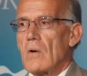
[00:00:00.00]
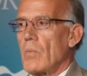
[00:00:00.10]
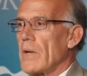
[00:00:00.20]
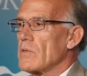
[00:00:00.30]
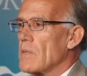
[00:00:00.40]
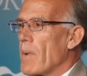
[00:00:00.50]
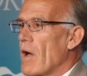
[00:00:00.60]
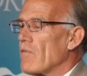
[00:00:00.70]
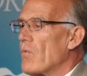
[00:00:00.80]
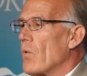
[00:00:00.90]
when he was
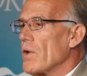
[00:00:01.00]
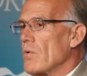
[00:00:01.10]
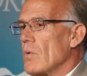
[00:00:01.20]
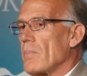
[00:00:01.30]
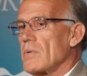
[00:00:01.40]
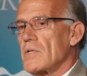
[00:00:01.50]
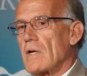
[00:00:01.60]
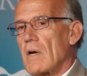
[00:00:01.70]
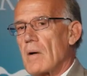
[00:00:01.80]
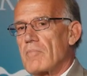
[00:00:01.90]
about
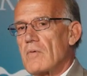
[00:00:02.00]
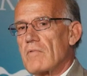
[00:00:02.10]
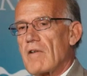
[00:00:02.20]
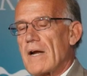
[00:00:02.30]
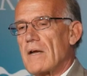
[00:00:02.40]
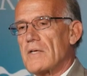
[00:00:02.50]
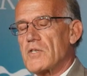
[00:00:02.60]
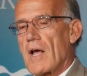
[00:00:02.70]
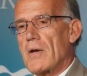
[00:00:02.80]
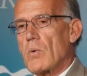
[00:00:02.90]
42% approval rating in
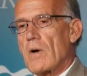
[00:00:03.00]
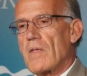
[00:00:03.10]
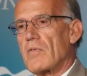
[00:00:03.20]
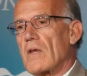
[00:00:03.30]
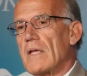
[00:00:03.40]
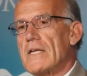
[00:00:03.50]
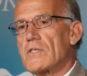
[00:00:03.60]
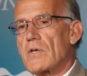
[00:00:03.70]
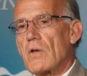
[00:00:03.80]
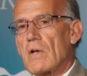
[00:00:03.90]
January, that the
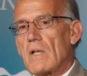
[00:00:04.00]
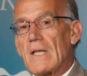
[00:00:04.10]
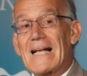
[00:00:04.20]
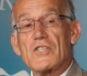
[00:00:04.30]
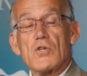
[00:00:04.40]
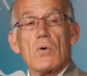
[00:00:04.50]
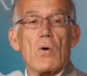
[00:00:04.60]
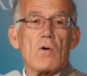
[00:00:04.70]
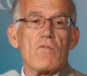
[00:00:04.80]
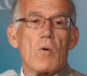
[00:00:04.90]
least, less you
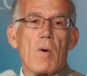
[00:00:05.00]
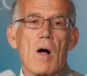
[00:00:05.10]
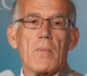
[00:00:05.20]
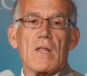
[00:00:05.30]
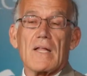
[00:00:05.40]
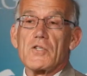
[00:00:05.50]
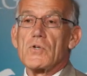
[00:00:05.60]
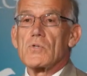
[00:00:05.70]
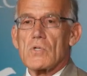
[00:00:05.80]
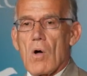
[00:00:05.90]
heard of Obama, the less
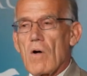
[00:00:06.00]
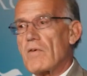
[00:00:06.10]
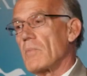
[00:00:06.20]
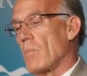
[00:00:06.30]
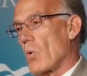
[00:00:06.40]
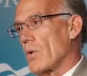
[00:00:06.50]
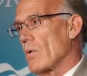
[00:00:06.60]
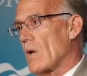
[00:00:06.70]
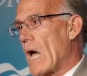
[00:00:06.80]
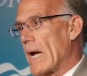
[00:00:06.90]
you saw of him, the more
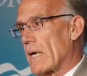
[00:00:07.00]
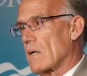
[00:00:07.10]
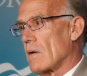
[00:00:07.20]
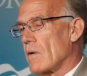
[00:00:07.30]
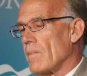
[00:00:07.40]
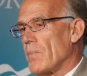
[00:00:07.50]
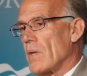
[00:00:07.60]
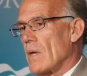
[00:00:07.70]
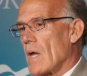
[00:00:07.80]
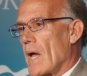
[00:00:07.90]
you liked.
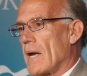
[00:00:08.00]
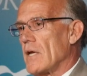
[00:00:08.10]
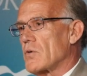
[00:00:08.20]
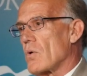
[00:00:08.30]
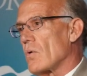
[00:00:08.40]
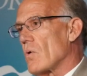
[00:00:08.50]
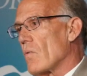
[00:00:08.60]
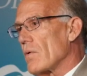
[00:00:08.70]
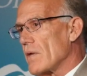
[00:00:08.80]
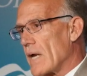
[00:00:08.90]
And he turned
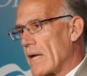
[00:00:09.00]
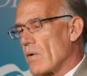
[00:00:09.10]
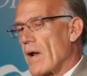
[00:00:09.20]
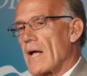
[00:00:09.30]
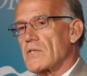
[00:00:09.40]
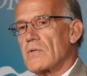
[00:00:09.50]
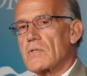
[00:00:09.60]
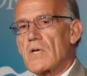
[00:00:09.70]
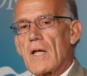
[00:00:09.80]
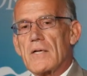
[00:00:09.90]
over the international
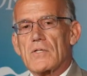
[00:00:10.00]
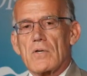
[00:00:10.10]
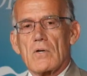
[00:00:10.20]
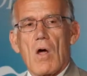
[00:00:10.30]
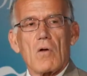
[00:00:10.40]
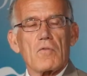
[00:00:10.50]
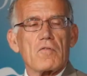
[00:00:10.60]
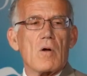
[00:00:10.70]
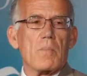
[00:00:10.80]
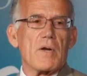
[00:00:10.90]
stage to Donald
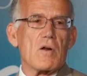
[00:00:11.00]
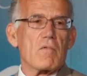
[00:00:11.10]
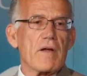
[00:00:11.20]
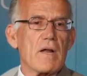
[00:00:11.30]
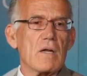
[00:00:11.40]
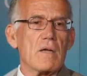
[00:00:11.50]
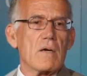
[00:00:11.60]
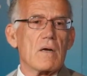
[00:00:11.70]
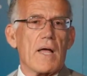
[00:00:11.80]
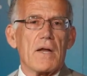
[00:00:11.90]
Trump and Hillary
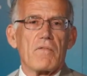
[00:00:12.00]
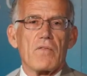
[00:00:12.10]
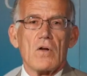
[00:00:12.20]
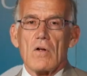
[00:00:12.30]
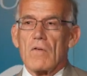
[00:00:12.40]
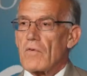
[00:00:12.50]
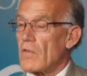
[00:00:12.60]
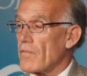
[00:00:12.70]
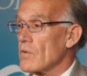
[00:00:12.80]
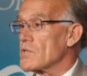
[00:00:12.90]
Clinton, and he, for
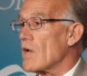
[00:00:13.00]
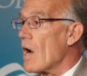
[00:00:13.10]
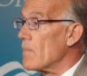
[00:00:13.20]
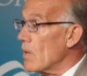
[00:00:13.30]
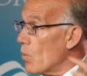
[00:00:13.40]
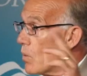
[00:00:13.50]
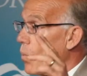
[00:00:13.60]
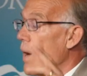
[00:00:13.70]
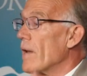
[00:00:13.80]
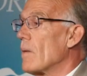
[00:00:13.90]
the first time, he went
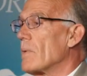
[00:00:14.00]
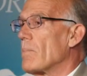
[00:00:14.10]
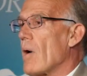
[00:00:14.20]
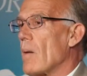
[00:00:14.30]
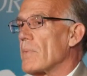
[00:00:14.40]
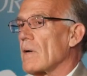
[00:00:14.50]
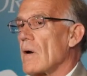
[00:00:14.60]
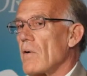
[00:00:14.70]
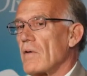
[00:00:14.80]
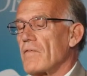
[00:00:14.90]
way up in
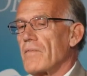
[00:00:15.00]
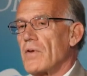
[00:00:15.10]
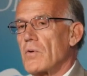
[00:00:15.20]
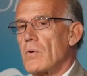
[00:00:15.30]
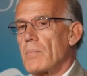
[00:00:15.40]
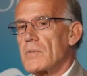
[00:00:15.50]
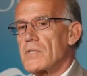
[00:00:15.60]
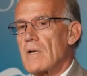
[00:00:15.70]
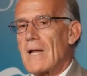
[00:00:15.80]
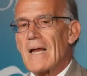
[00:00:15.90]
popularity,
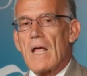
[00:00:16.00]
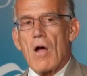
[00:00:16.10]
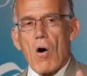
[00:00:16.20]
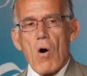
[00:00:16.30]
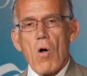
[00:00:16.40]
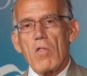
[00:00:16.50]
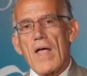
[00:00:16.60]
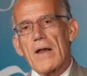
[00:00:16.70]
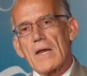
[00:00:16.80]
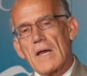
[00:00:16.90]
52%. All
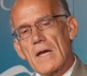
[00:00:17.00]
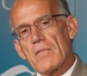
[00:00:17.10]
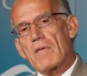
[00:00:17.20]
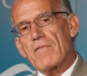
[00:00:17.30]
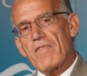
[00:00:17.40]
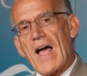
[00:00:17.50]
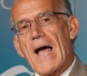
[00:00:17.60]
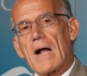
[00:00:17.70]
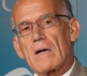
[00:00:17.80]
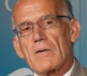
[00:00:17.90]
that hid the
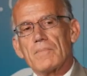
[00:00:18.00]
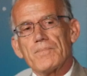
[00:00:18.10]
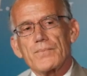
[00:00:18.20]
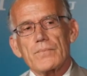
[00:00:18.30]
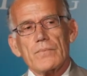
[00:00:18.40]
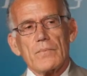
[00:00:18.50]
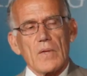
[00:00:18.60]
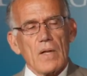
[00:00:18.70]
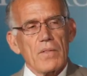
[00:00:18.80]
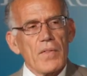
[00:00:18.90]
fact
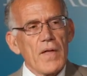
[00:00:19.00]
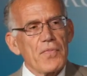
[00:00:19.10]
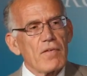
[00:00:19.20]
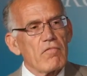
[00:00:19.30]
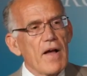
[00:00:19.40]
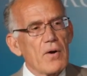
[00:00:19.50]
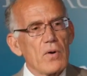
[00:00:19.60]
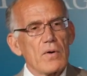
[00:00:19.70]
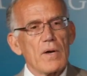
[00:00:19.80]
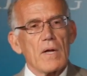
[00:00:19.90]
that the
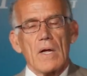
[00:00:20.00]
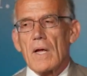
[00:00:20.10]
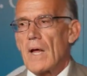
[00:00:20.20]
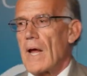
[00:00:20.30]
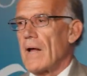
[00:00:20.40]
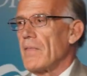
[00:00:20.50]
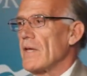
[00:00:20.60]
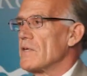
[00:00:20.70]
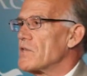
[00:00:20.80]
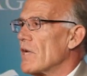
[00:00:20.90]
record and
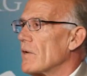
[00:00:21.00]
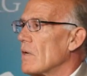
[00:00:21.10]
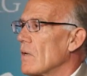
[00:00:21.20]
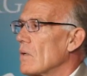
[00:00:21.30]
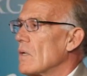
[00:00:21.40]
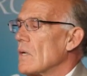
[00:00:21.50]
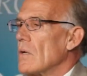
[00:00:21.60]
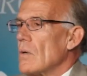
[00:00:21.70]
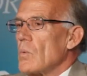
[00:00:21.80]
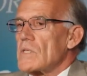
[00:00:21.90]
the agenda
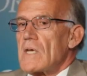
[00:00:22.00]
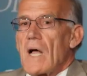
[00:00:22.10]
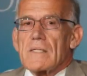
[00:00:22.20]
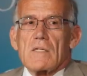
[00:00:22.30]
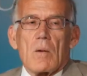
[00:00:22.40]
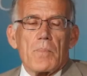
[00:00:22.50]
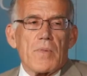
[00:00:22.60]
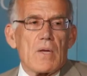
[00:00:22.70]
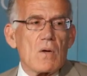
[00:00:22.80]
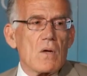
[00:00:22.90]
was not
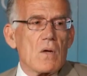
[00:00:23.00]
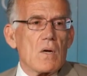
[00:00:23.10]
something